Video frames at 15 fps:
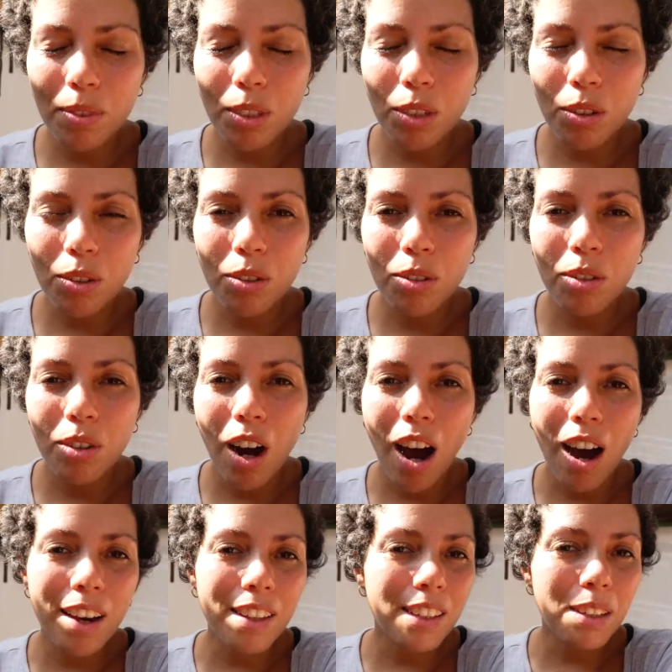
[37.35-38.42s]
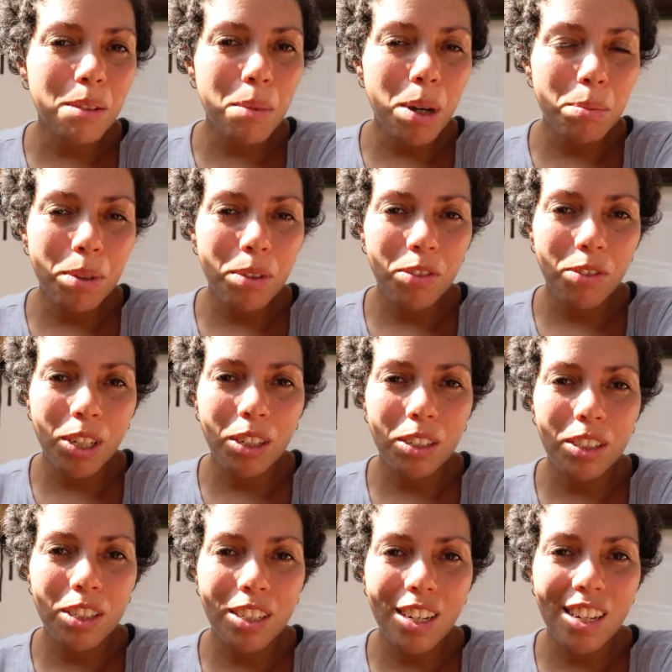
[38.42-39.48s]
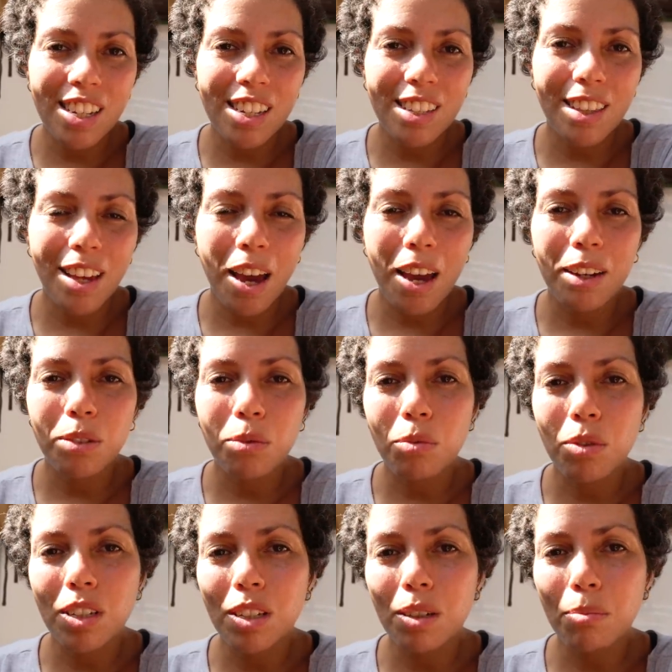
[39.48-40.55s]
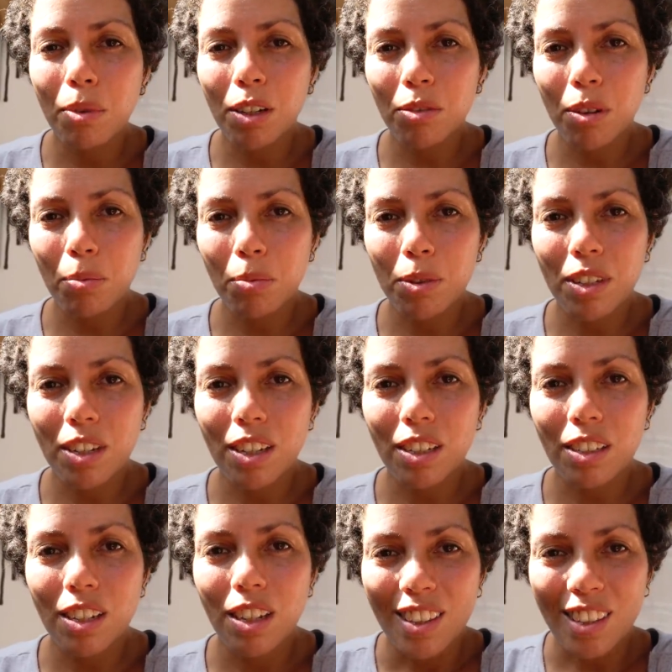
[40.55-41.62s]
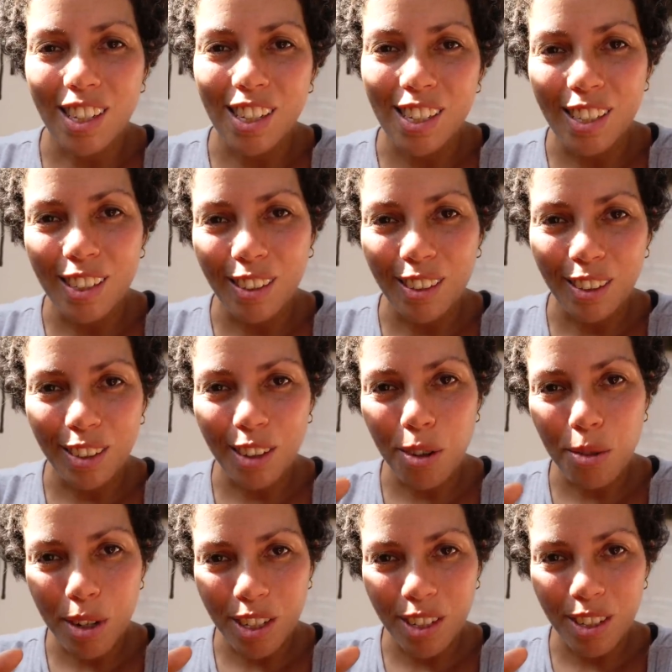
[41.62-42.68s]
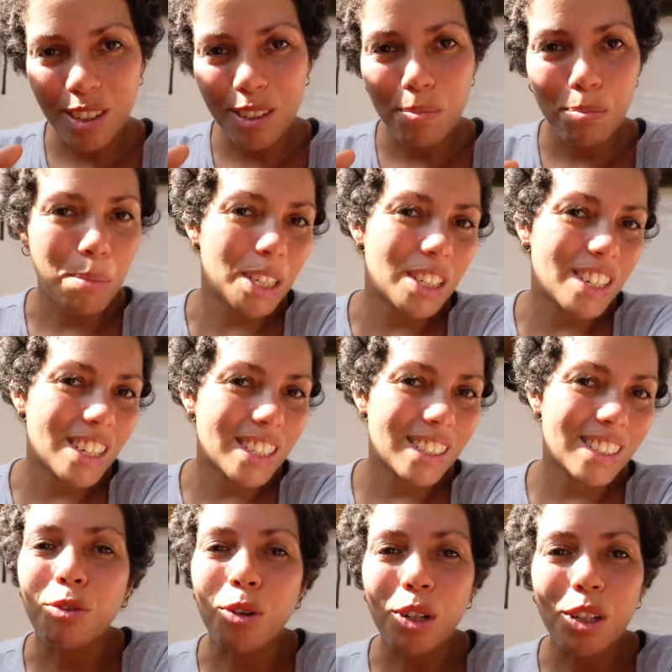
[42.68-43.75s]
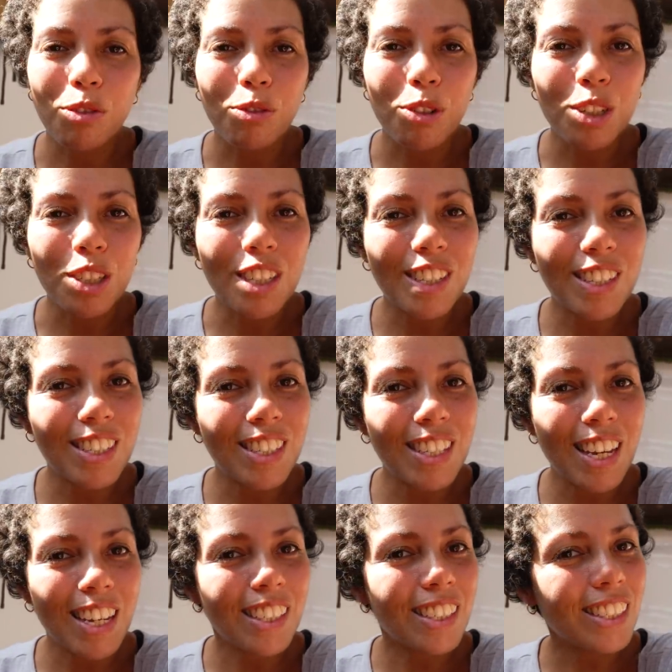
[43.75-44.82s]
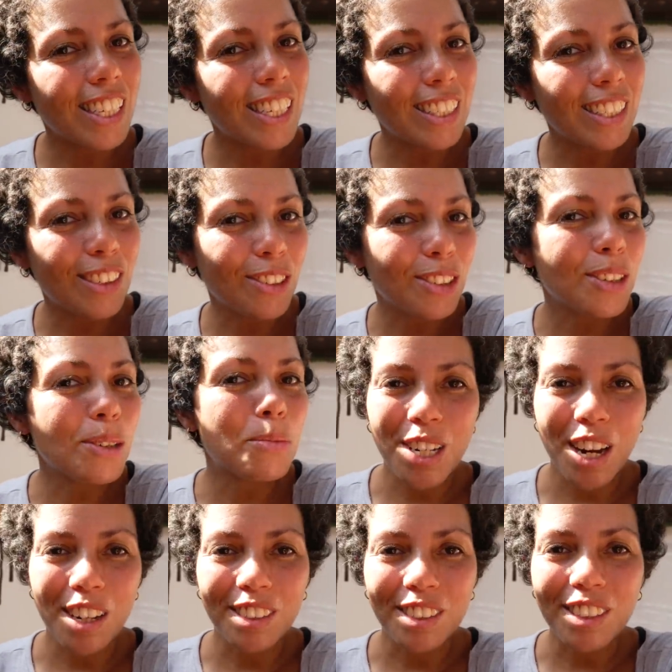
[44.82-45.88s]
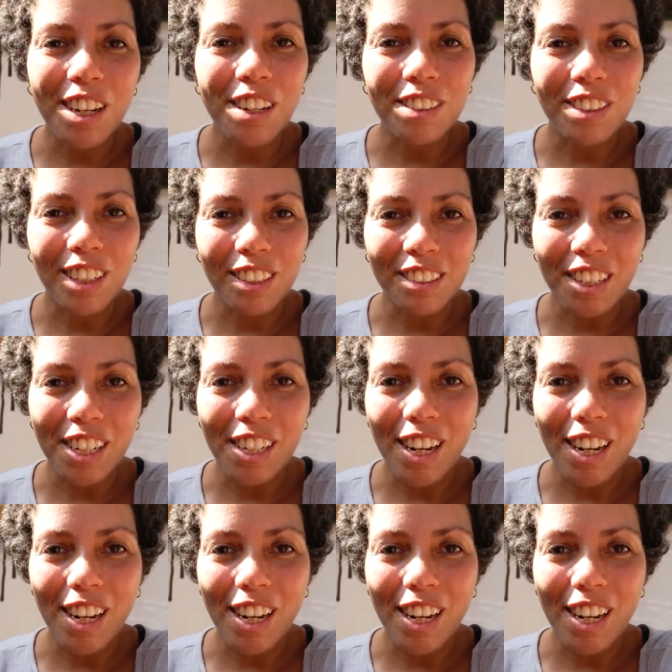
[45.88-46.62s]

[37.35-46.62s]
So I think it might be fair to say that we might represent the lowest budget 40-foot sailing YouTube channel out there right